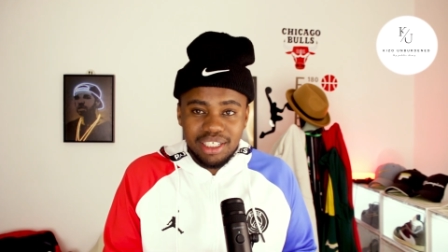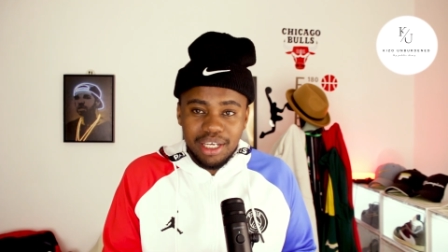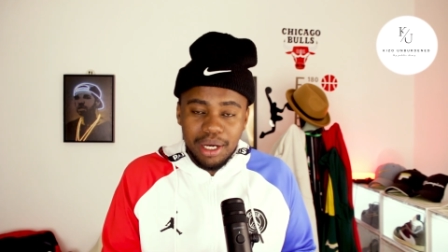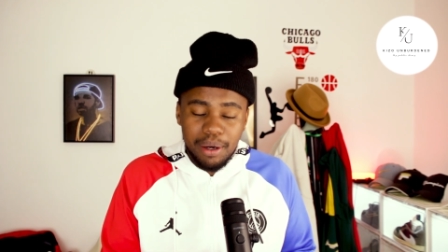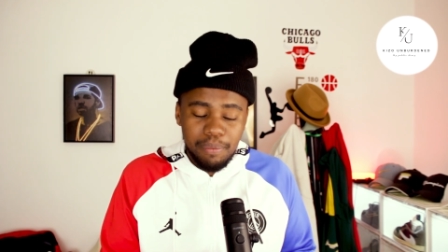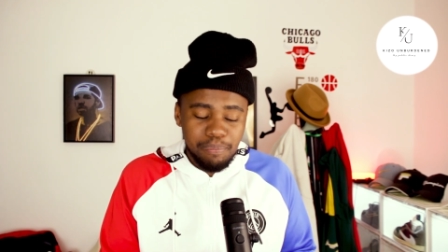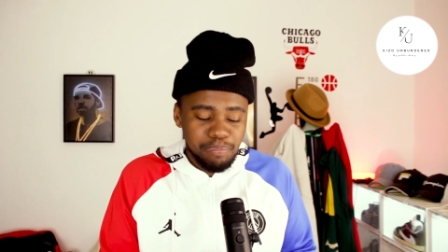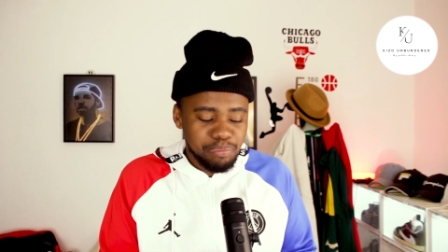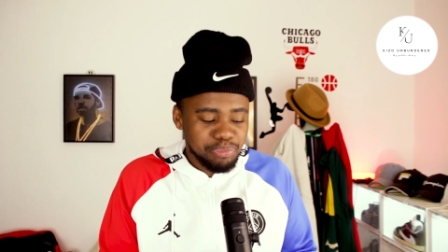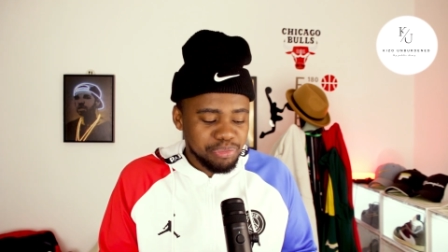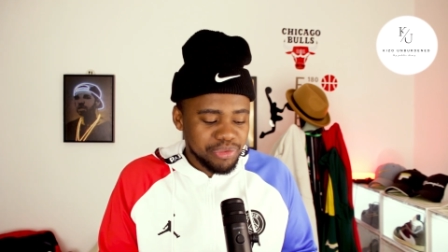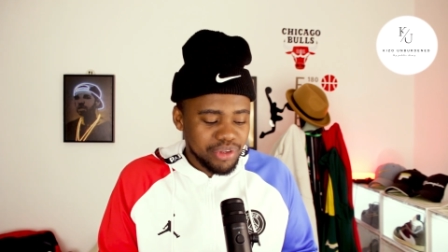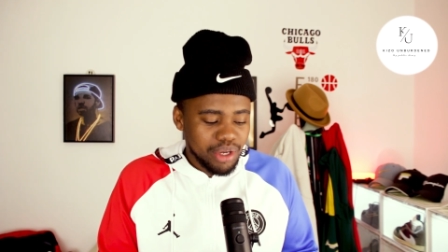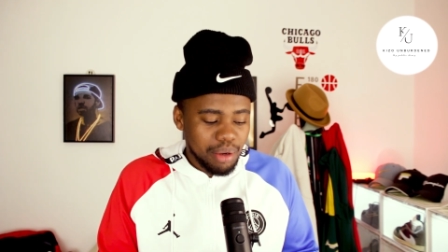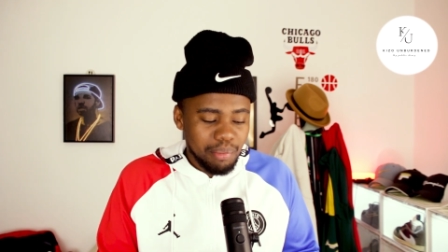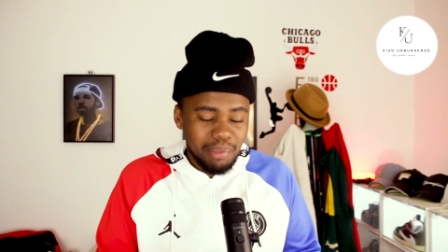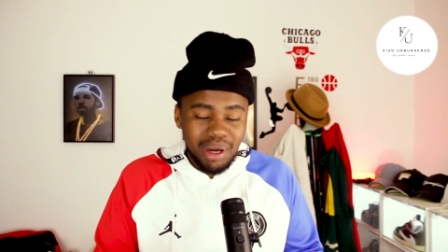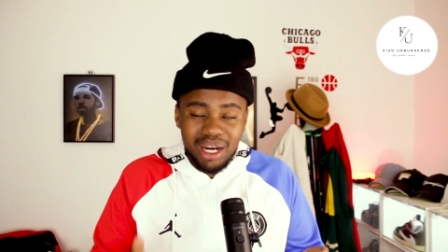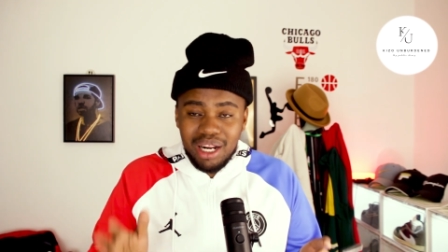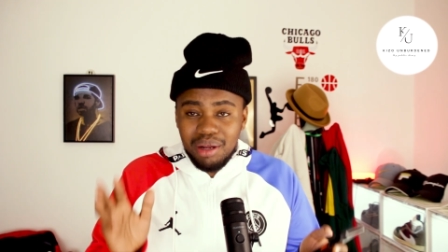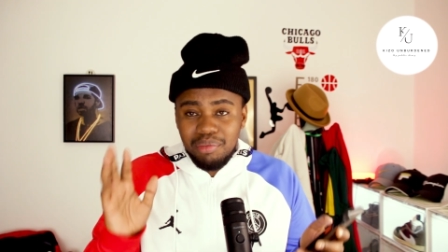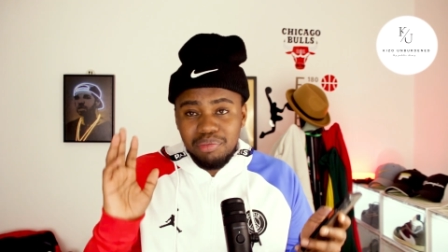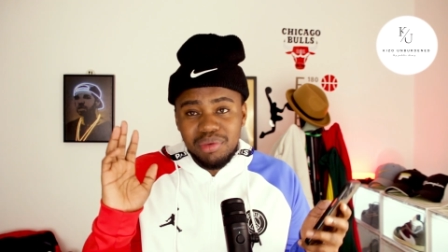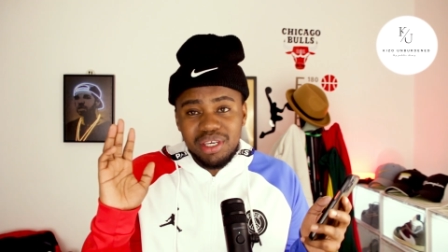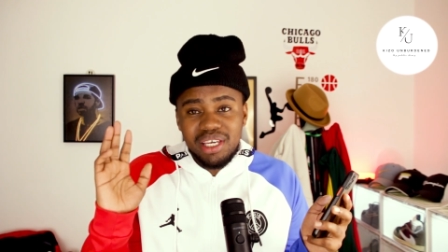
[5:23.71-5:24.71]
Yeah,
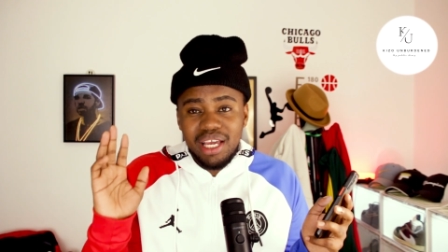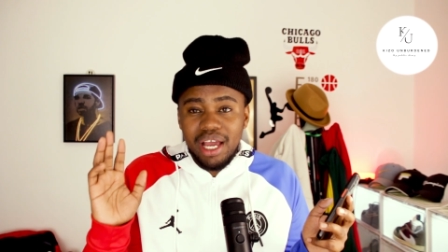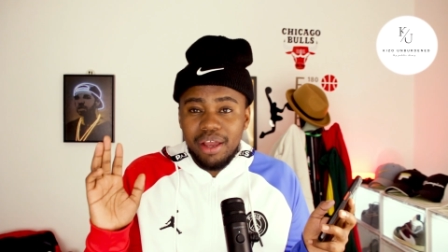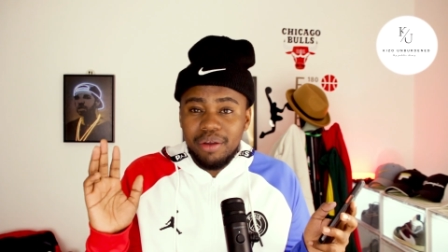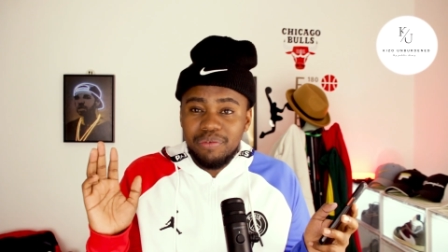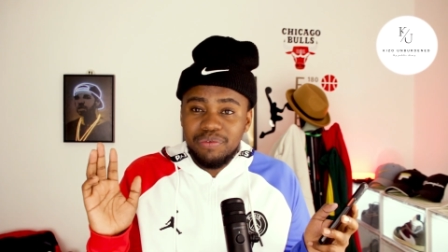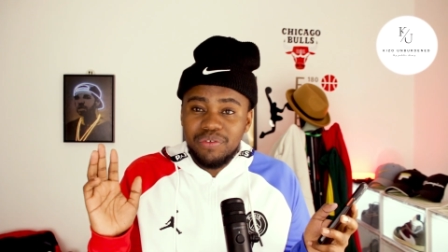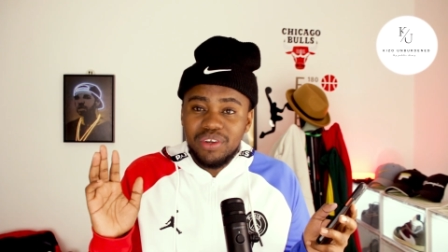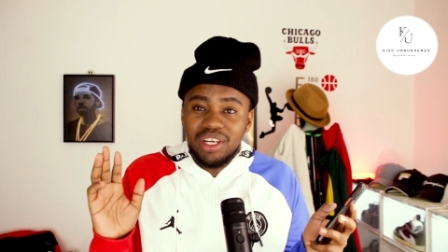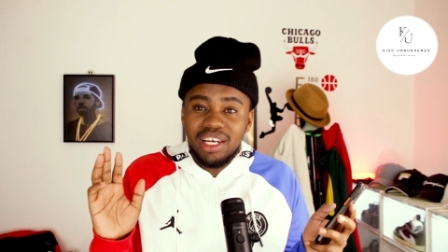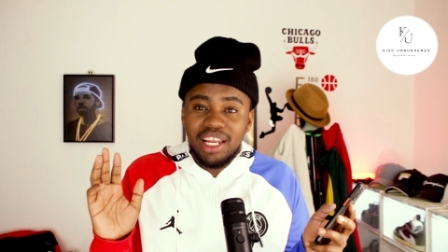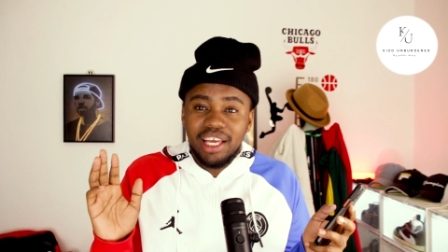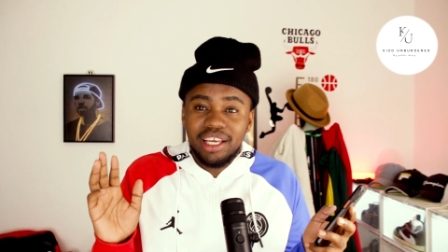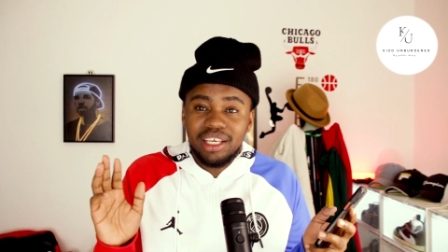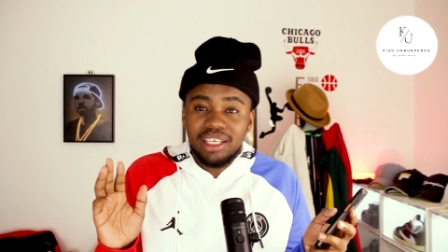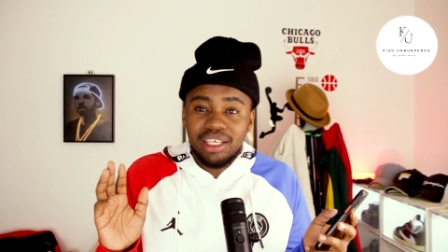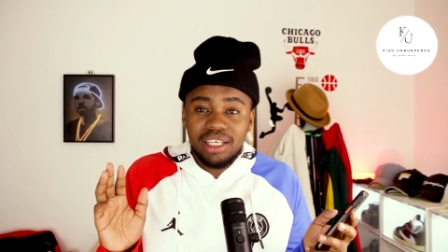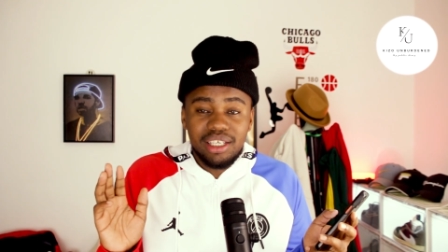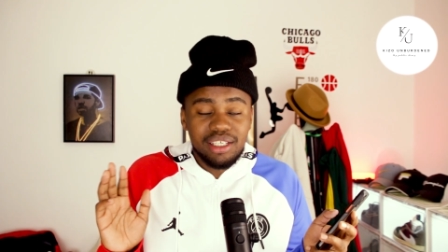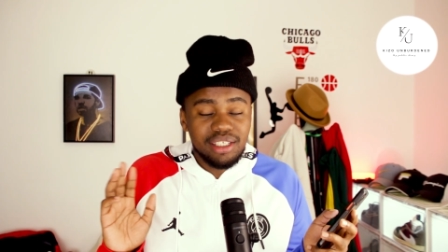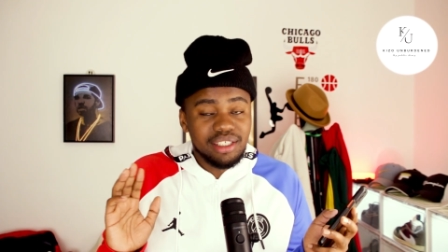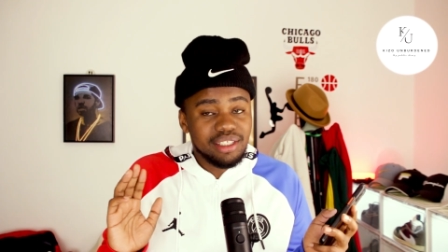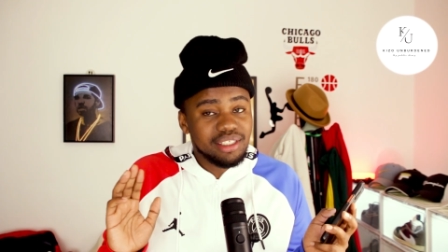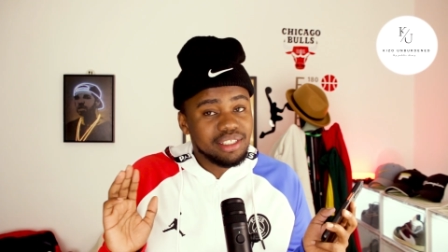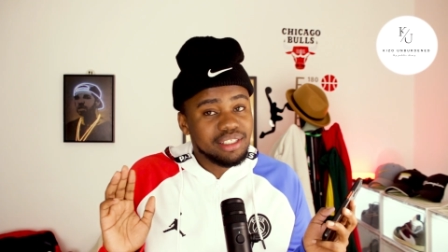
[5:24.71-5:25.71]
Marami, I feel like,
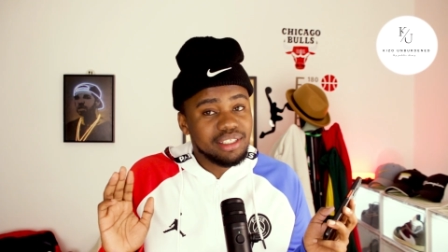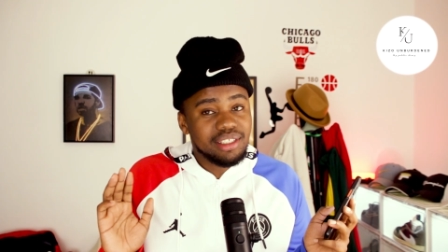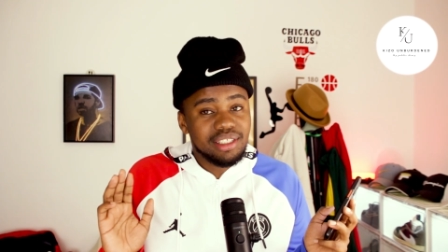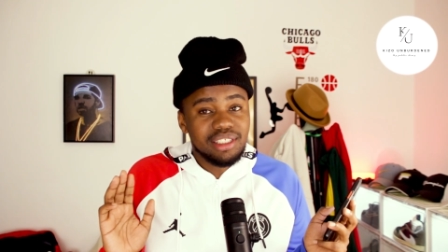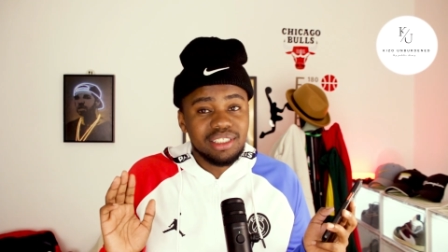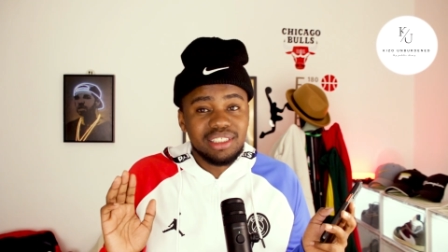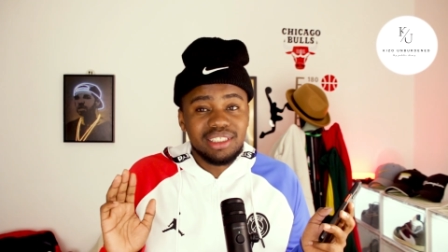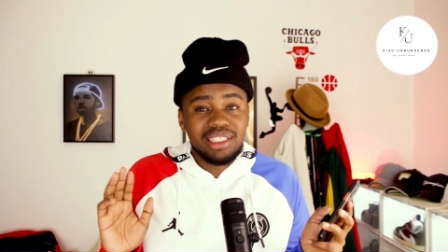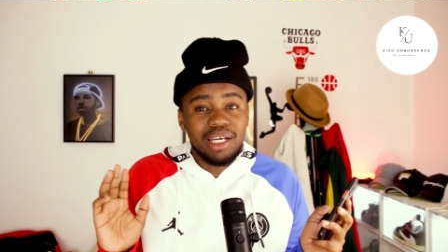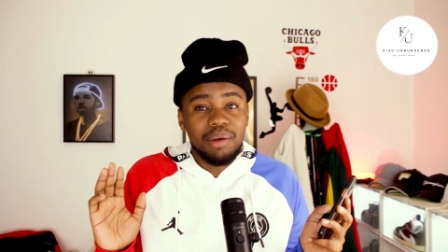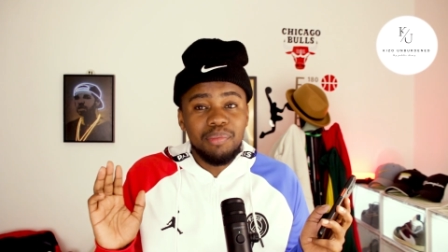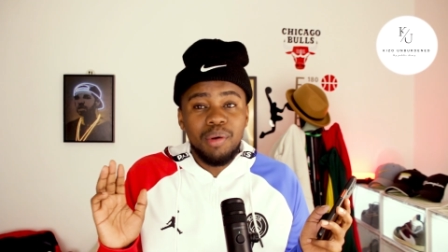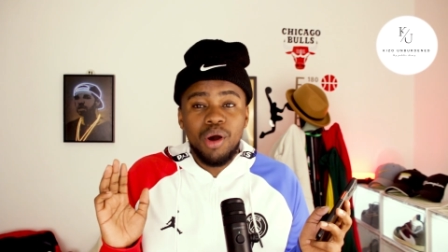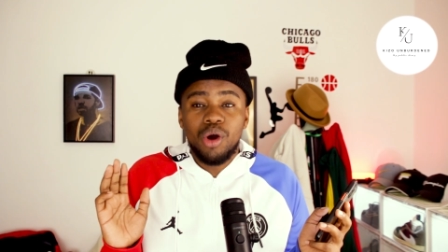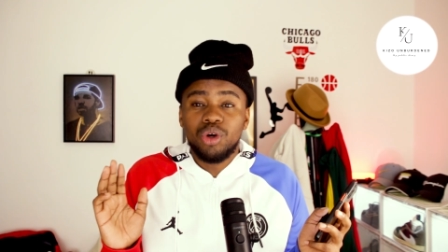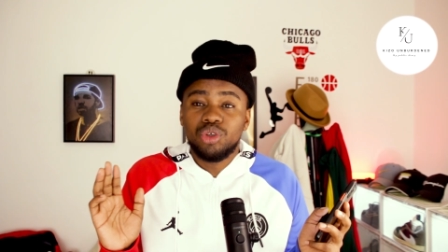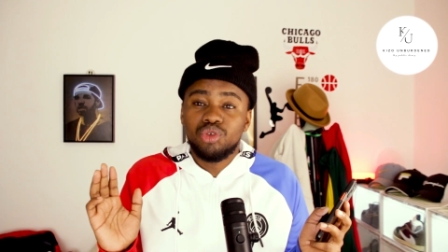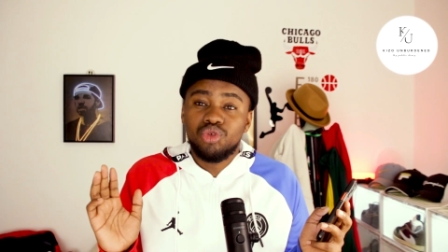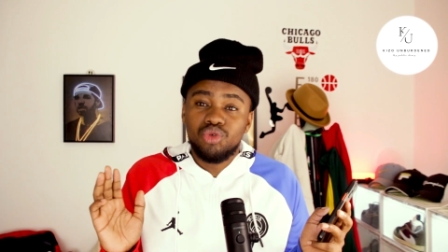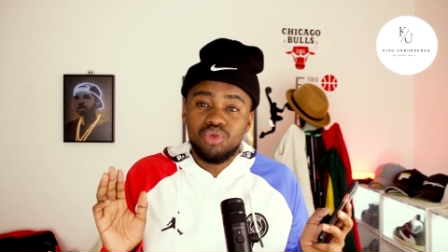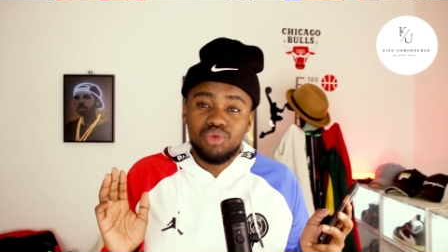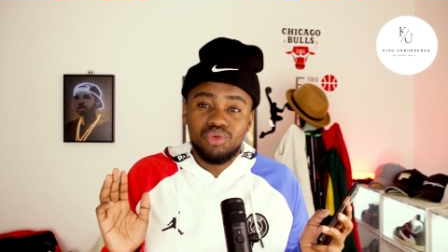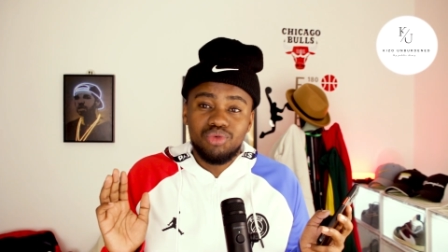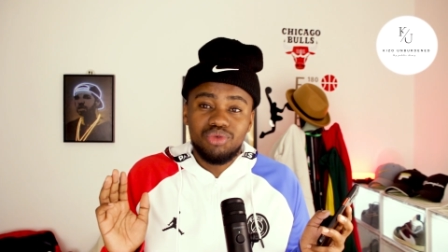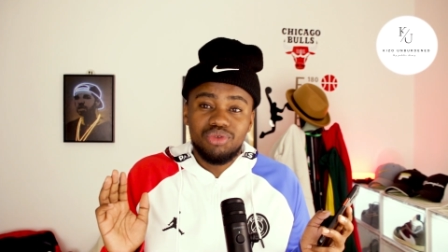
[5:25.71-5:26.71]
hey, it's somehow
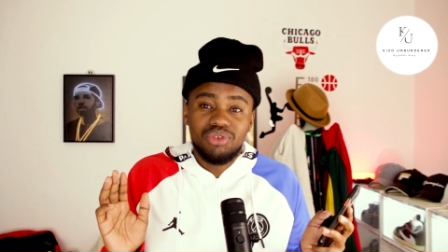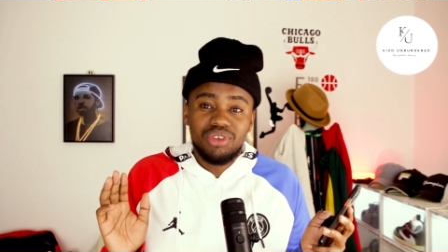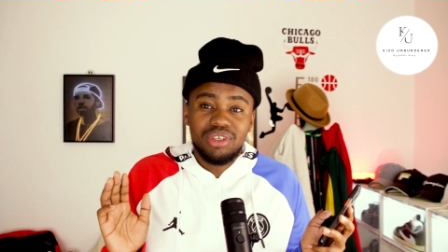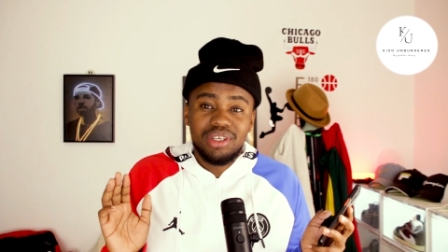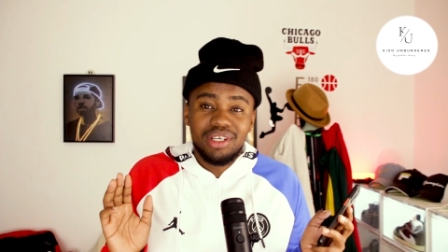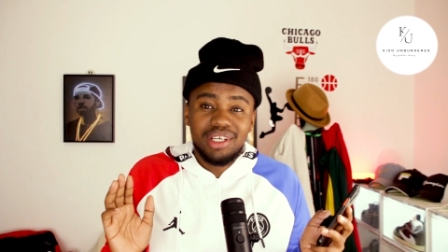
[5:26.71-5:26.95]
true.